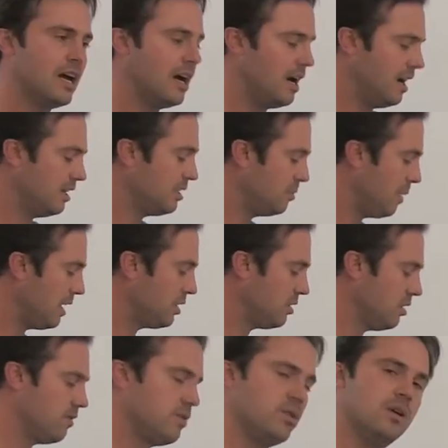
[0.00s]
uh,
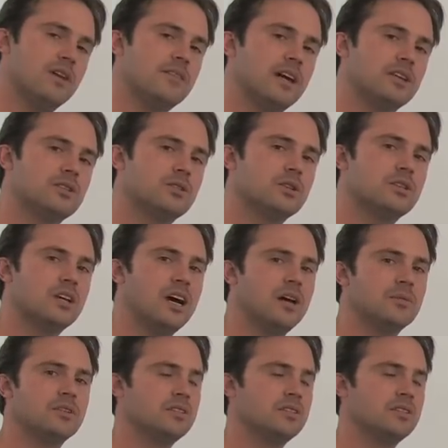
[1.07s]
especially if you have extra time,